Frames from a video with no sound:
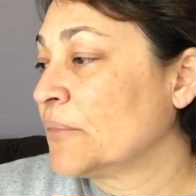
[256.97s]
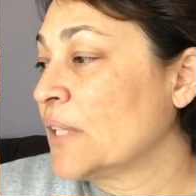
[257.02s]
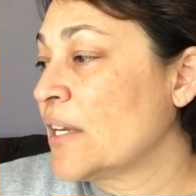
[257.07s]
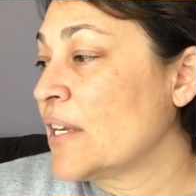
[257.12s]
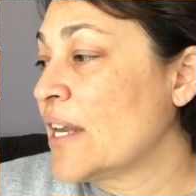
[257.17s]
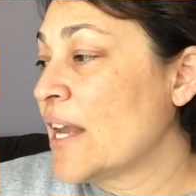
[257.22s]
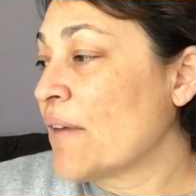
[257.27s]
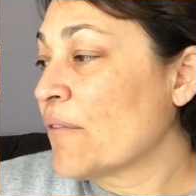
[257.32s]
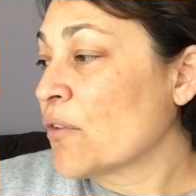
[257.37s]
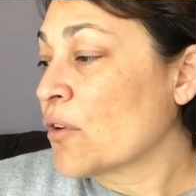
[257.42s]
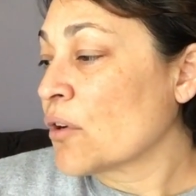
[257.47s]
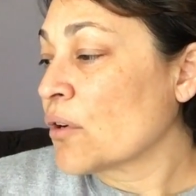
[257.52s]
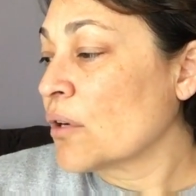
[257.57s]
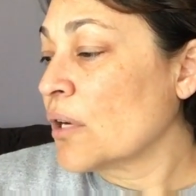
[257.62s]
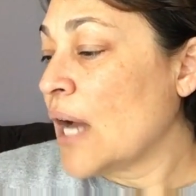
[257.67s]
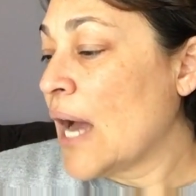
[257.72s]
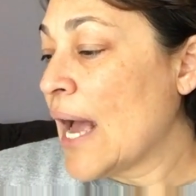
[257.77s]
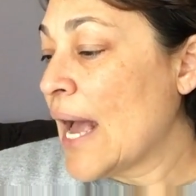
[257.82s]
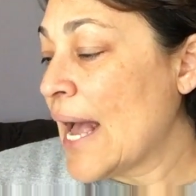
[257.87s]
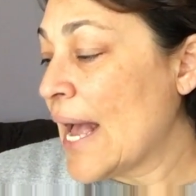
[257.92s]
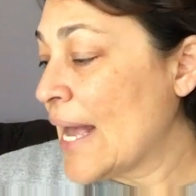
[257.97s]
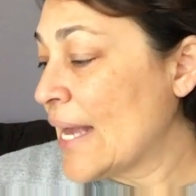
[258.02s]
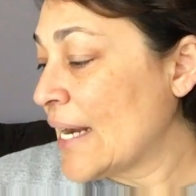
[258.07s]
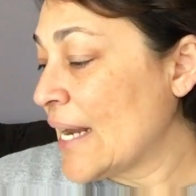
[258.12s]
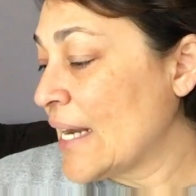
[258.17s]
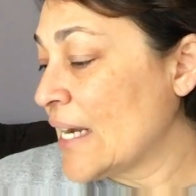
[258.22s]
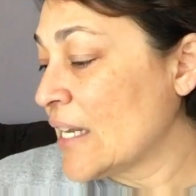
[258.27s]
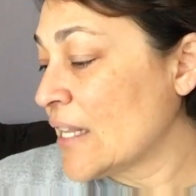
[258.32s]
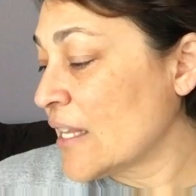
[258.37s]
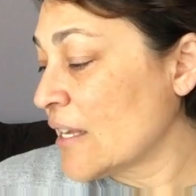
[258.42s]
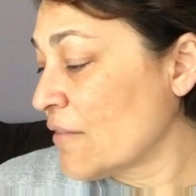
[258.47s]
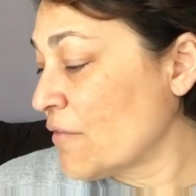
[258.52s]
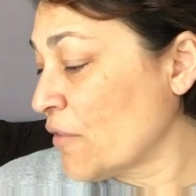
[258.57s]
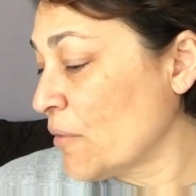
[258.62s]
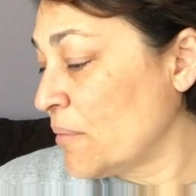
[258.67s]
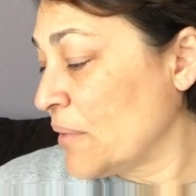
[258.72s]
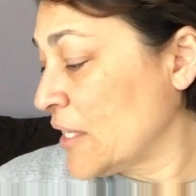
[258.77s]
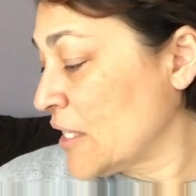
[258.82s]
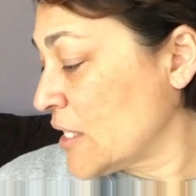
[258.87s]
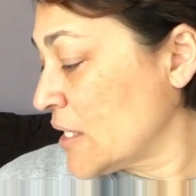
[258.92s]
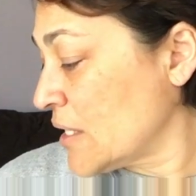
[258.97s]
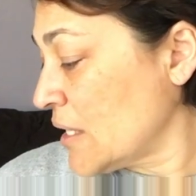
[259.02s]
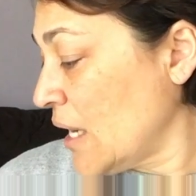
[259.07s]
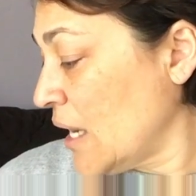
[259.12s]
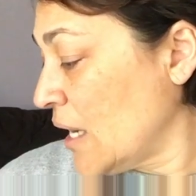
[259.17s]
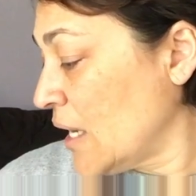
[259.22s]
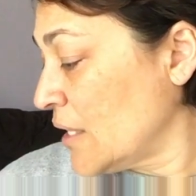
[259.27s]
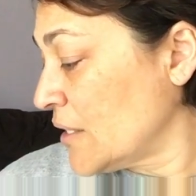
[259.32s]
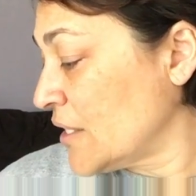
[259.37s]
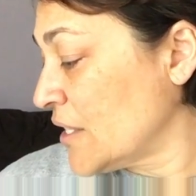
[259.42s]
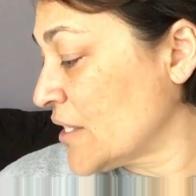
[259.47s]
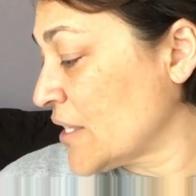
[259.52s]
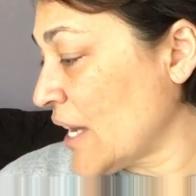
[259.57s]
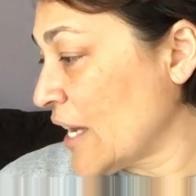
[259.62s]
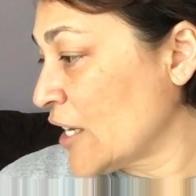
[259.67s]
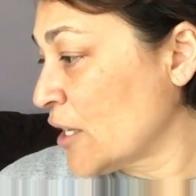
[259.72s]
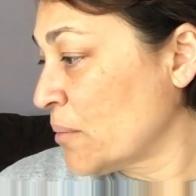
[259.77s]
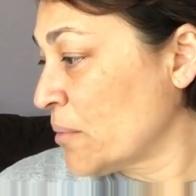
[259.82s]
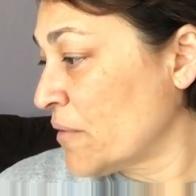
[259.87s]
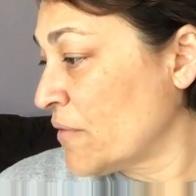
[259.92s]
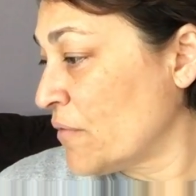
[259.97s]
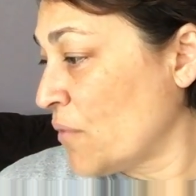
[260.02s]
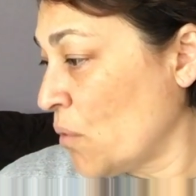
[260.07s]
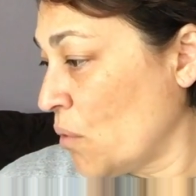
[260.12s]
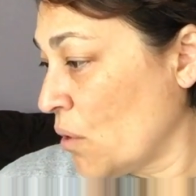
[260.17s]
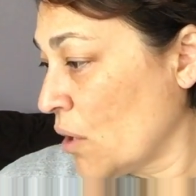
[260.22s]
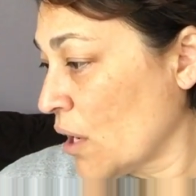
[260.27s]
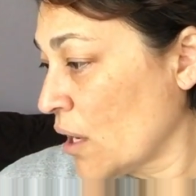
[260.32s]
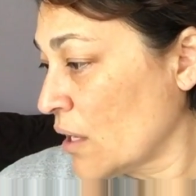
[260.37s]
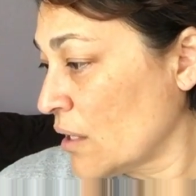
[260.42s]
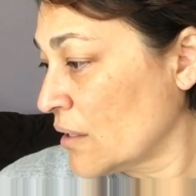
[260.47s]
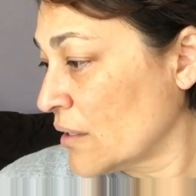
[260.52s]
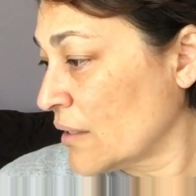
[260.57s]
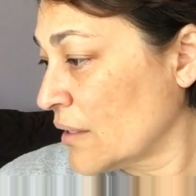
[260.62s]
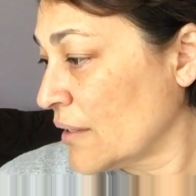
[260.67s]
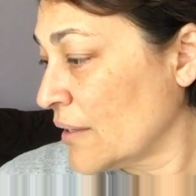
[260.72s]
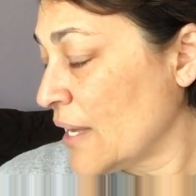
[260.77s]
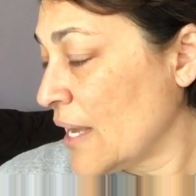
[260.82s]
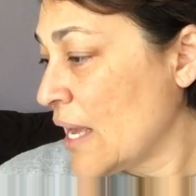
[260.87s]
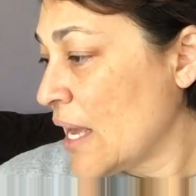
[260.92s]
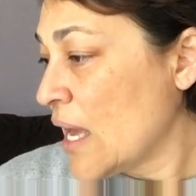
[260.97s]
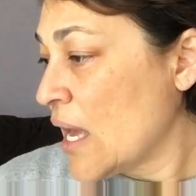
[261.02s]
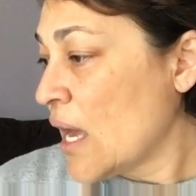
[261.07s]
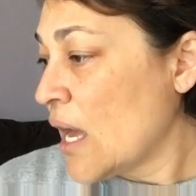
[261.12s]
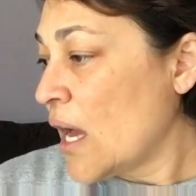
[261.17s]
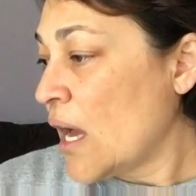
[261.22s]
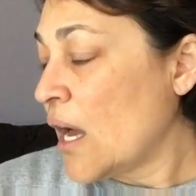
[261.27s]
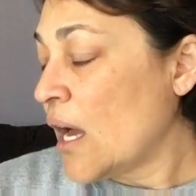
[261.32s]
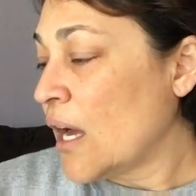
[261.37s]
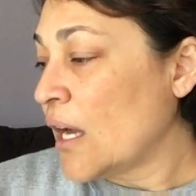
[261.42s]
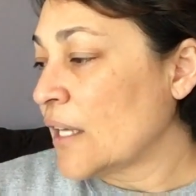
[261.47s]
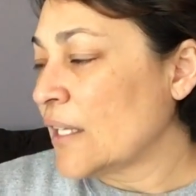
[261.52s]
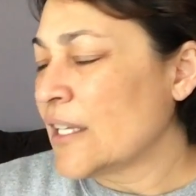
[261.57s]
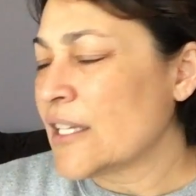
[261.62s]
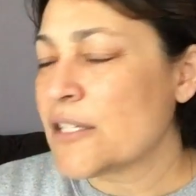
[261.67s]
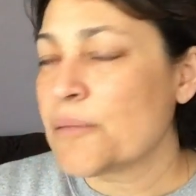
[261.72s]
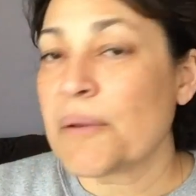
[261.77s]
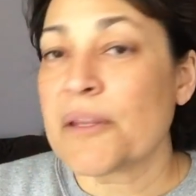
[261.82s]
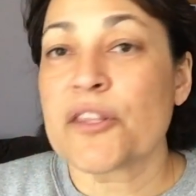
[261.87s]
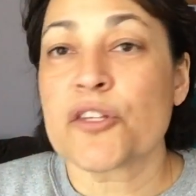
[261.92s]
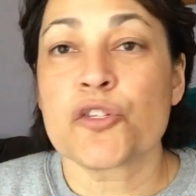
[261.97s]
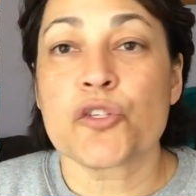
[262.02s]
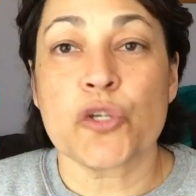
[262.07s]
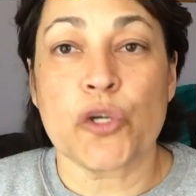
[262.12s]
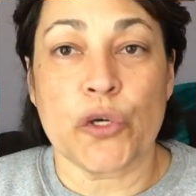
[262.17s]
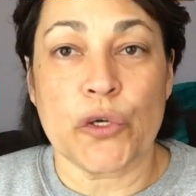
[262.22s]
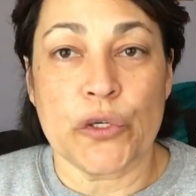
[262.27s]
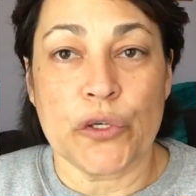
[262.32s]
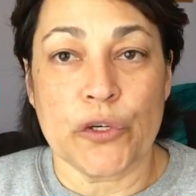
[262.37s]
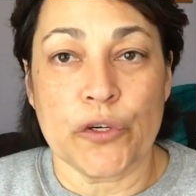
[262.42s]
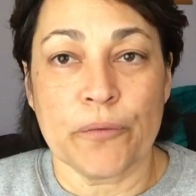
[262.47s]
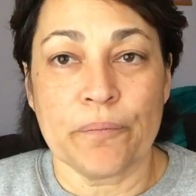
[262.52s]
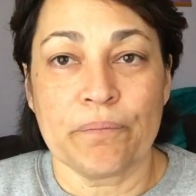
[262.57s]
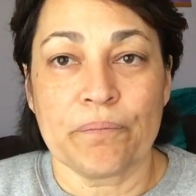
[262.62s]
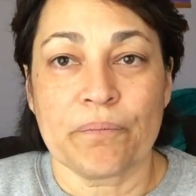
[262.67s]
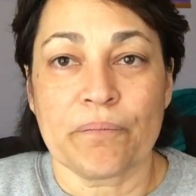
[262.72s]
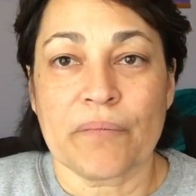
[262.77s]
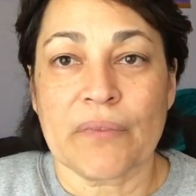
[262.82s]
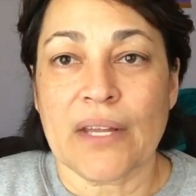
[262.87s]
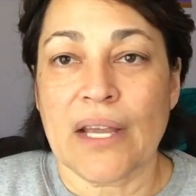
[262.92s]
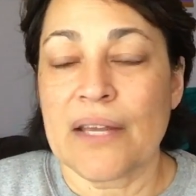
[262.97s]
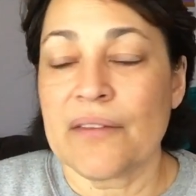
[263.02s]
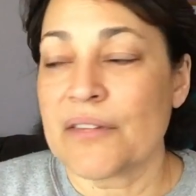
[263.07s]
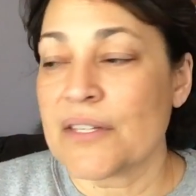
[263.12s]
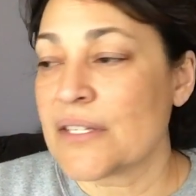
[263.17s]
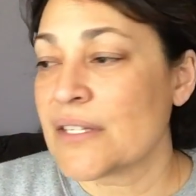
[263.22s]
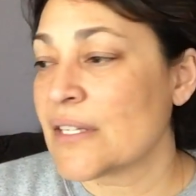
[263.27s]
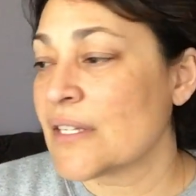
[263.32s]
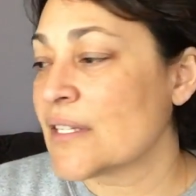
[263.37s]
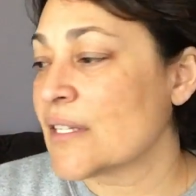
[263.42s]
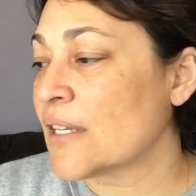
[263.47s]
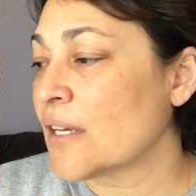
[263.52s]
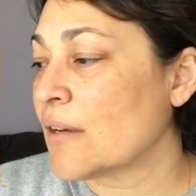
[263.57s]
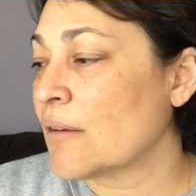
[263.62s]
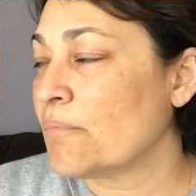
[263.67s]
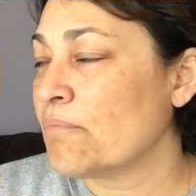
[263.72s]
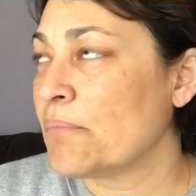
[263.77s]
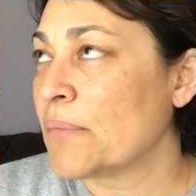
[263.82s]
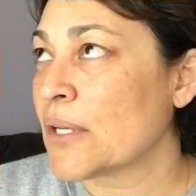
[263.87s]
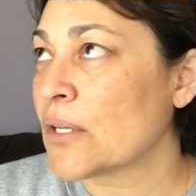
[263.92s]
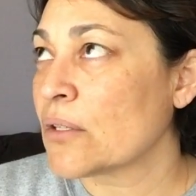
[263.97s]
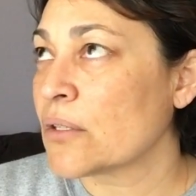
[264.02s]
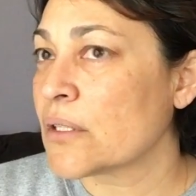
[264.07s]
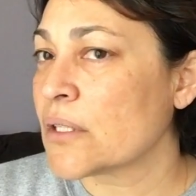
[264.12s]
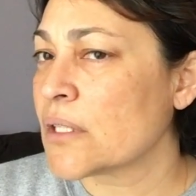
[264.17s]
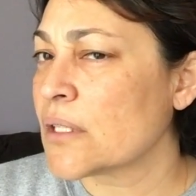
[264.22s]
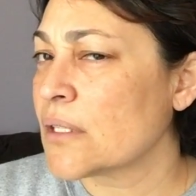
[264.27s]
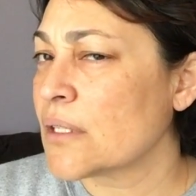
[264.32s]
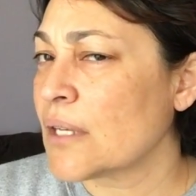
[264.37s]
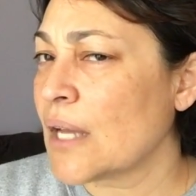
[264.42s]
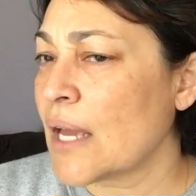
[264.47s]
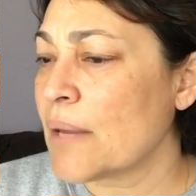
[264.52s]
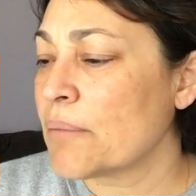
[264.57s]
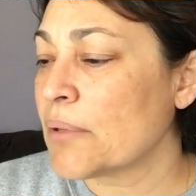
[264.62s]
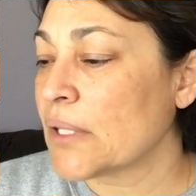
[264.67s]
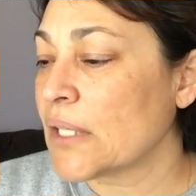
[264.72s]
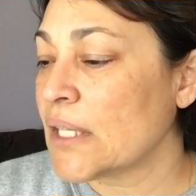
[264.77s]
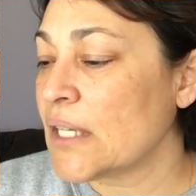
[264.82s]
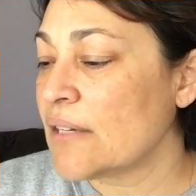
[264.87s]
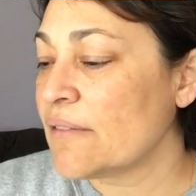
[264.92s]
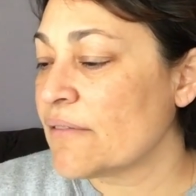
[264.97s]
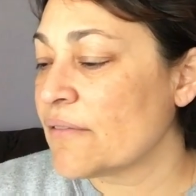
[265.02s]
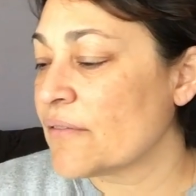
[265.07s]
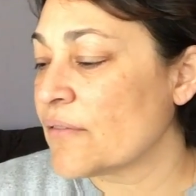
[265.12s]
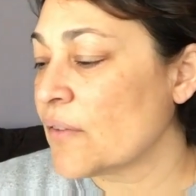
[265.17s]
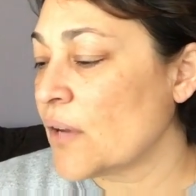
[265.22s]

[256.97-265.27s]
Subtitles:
Never had anything from this designer before. Elizabeth Turner, and this is the Middleton, I believe.